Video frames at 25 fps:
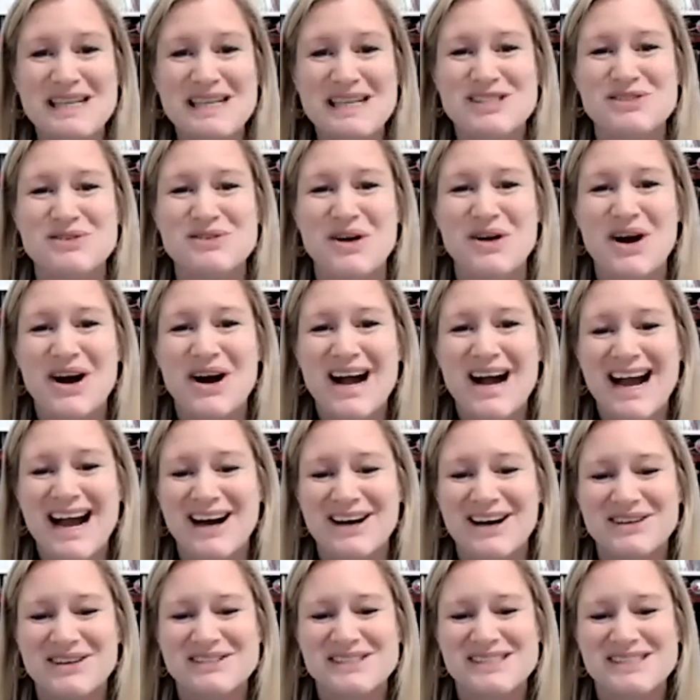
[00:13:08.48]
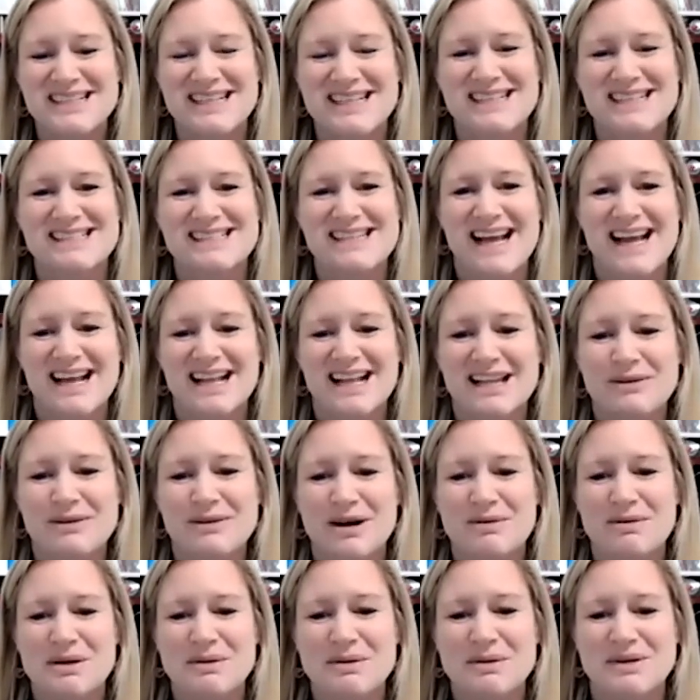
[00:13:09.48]
draw out exactly
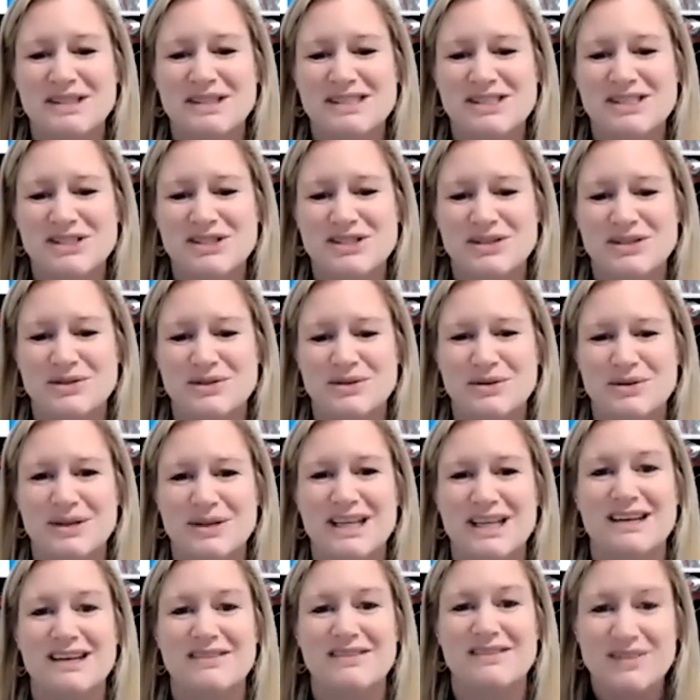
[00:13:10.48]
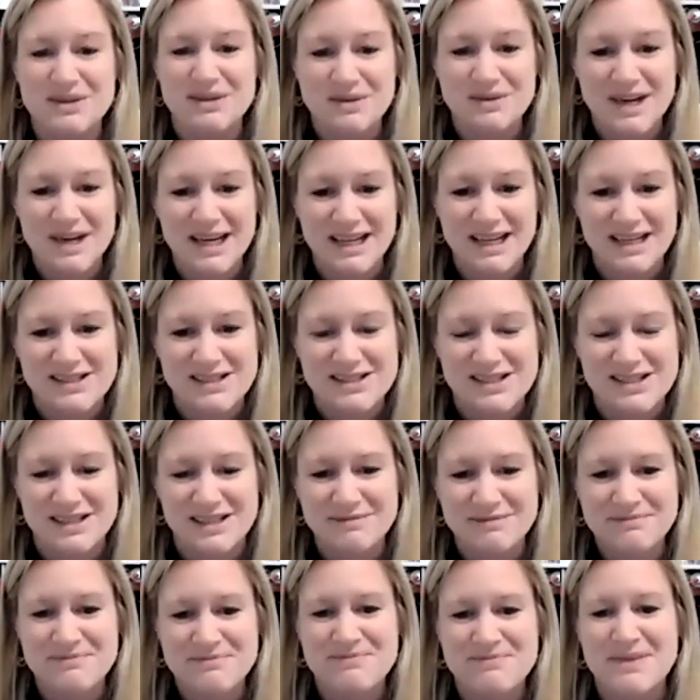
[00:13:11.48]
where we want to give the
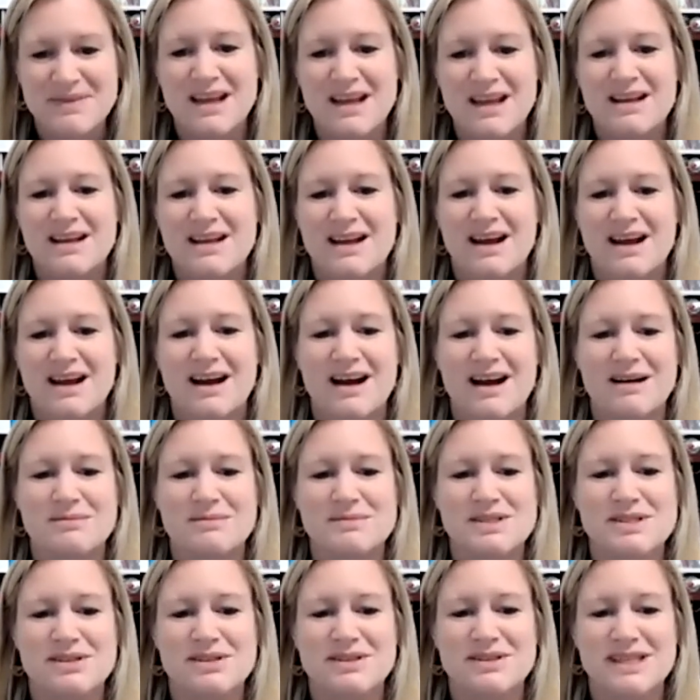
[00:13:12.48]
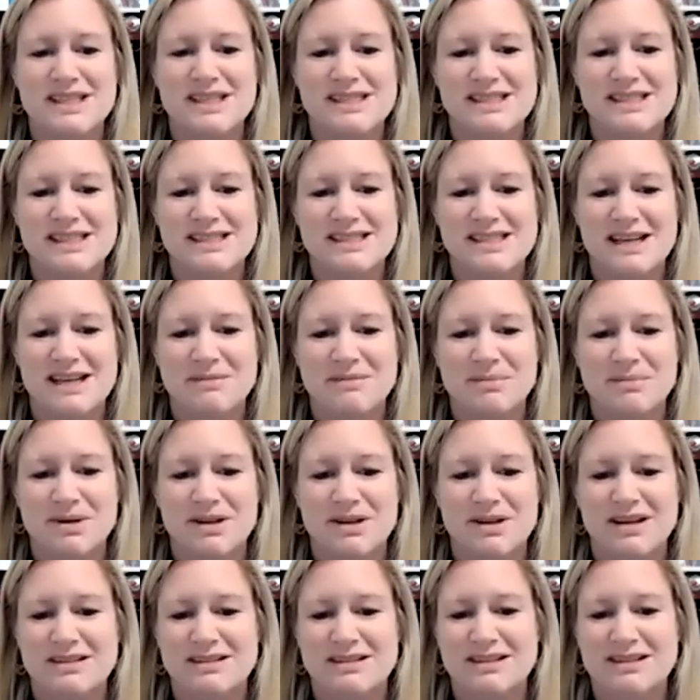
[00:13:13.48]
radiation. So this
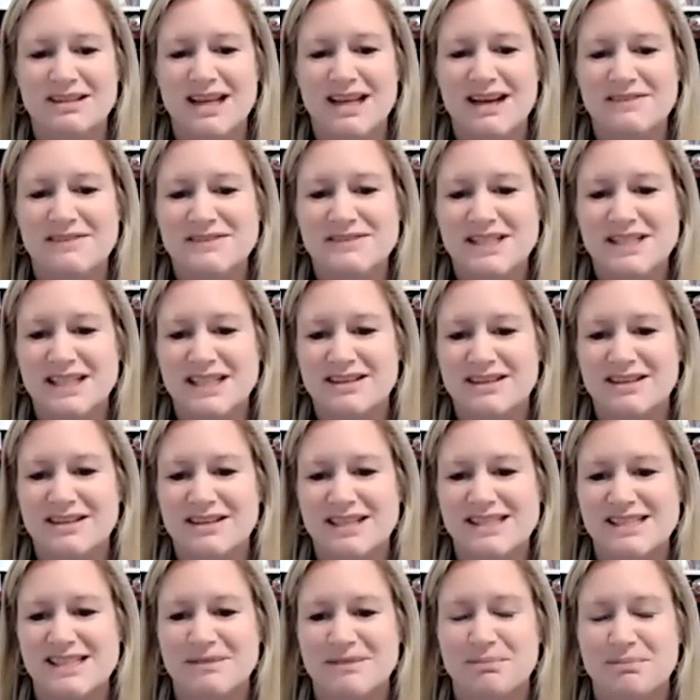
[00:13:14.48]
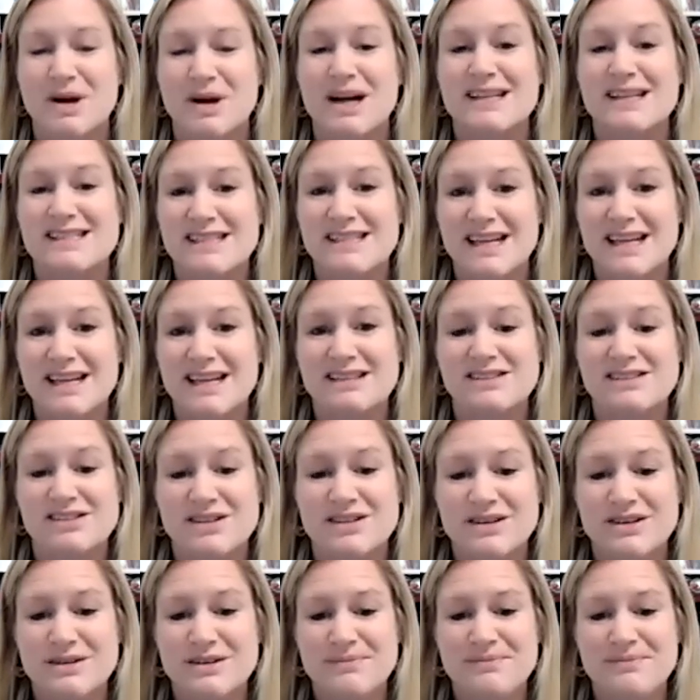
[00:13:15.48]
example on the left here is a breast
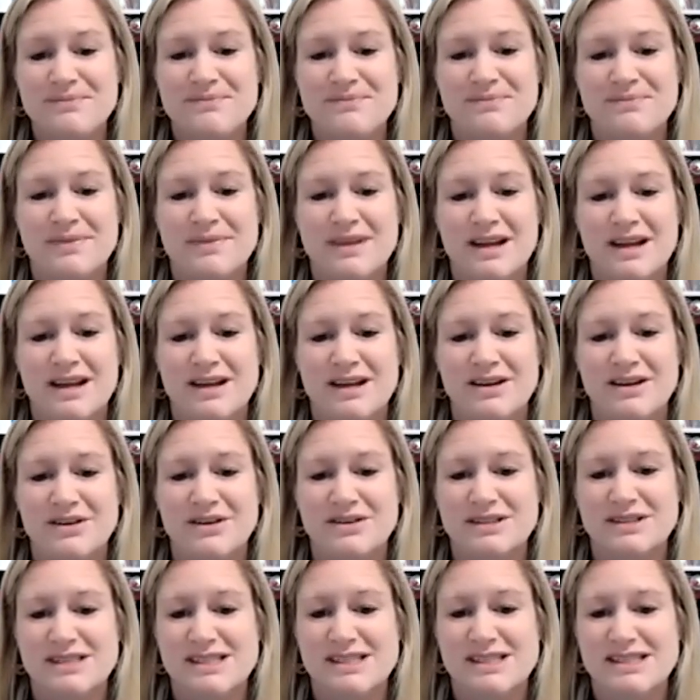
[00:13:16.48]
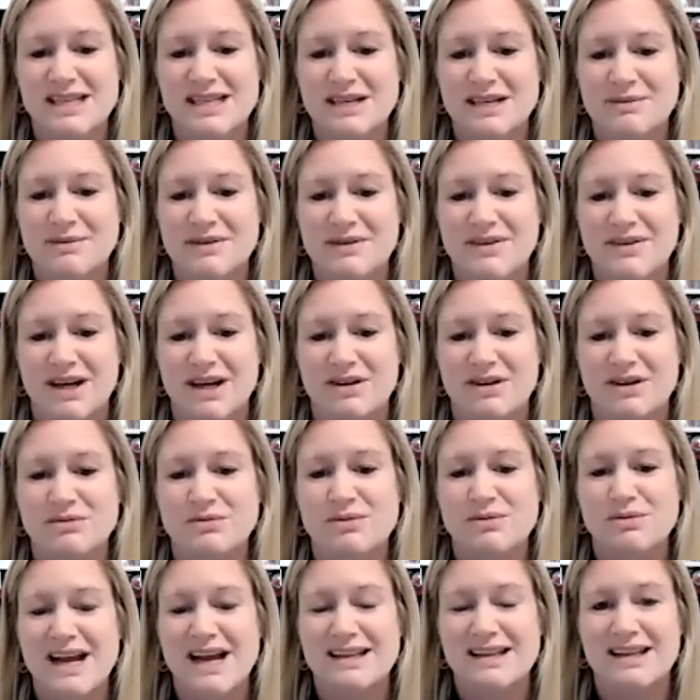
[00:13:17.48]
cancer. And you can see we've got a
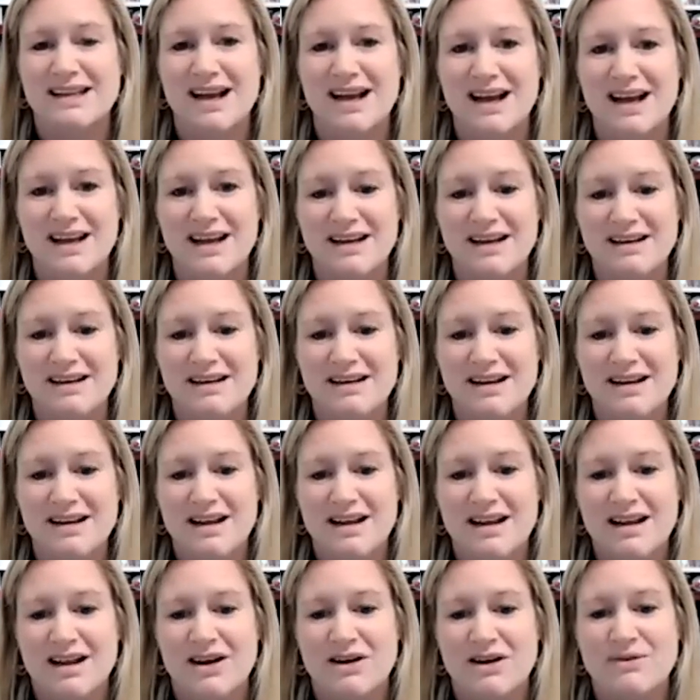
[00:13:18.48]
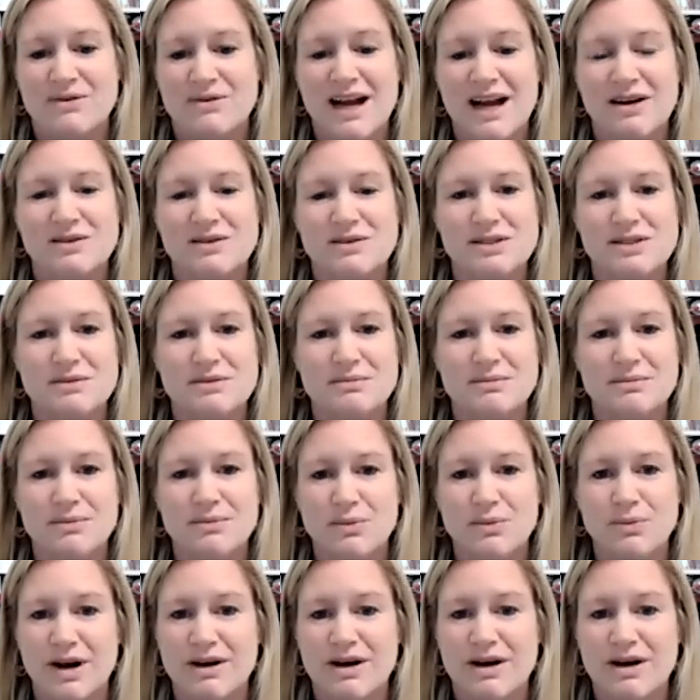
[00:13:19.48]
red line around
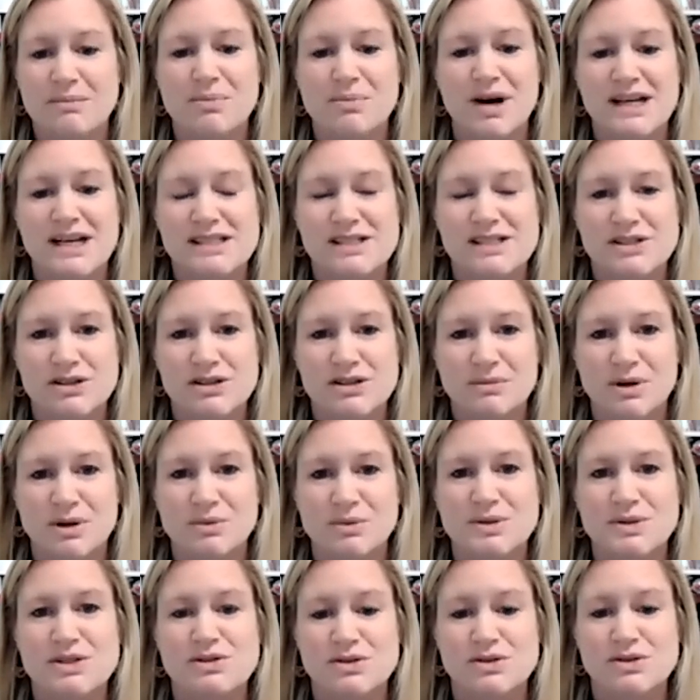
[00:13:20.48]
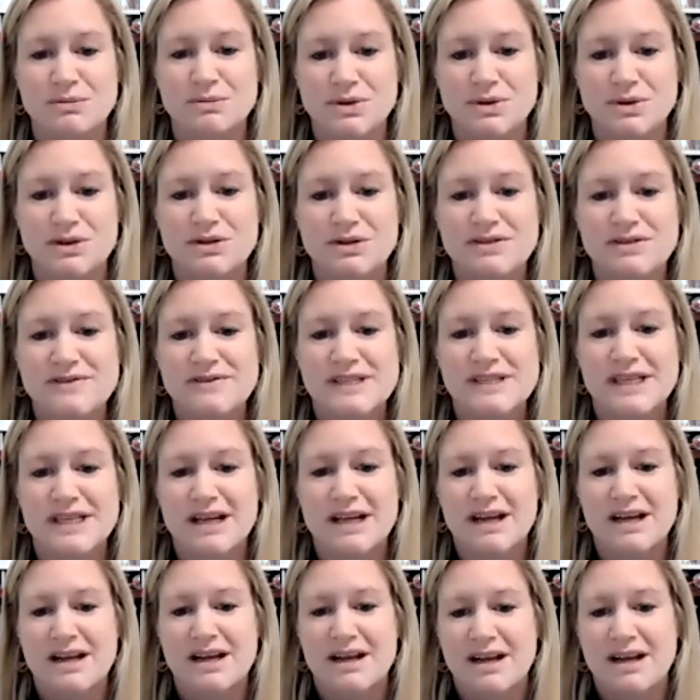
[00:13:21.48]
where a breast tumor was removed.
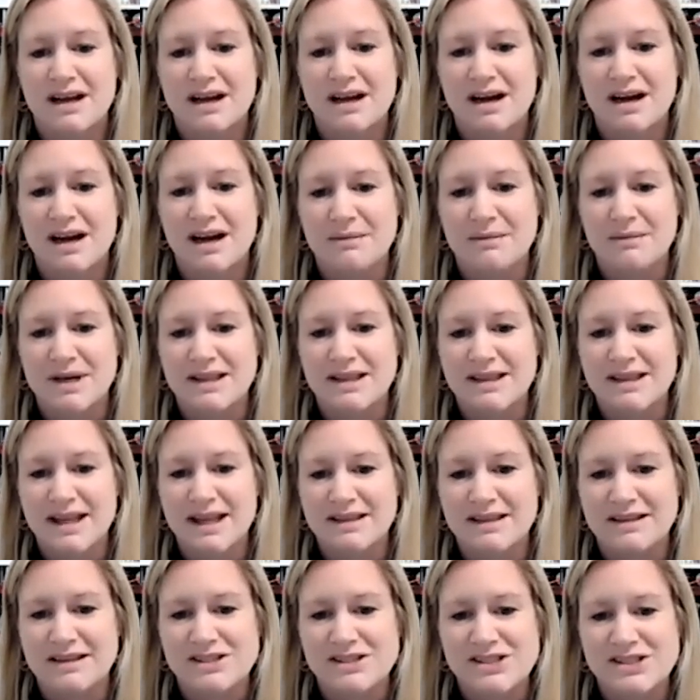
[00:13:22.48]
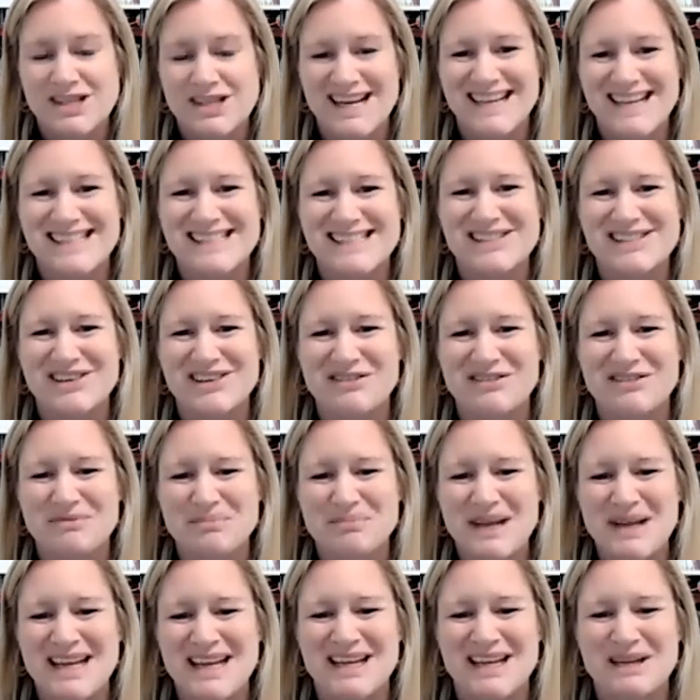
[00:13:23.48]
And then the shades of
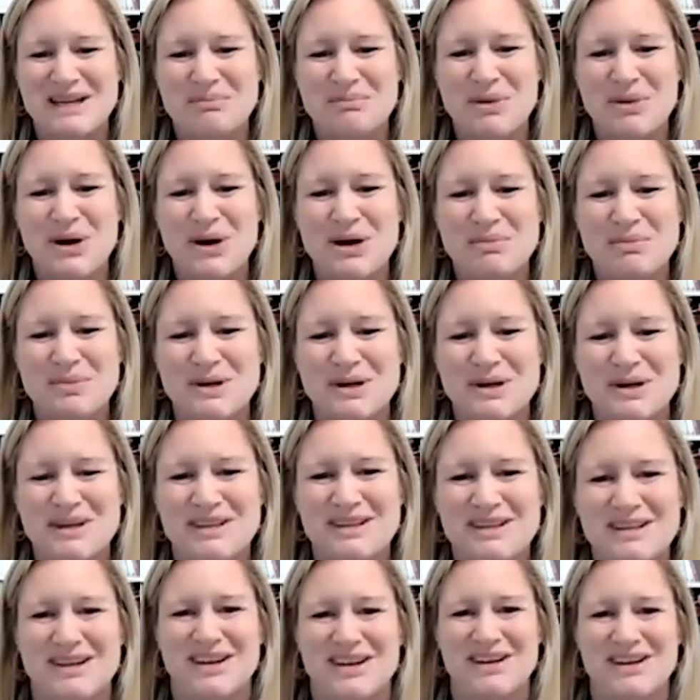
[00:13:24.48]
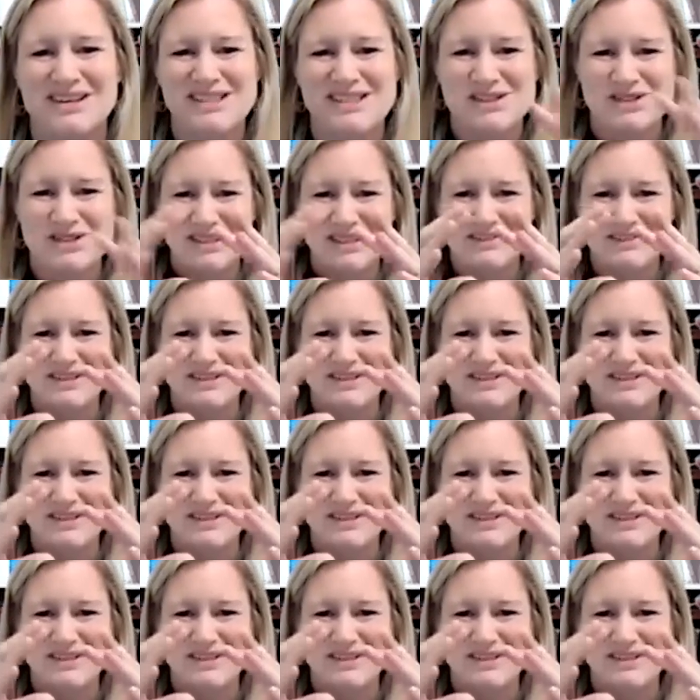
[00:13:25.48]
pink and purple are sort of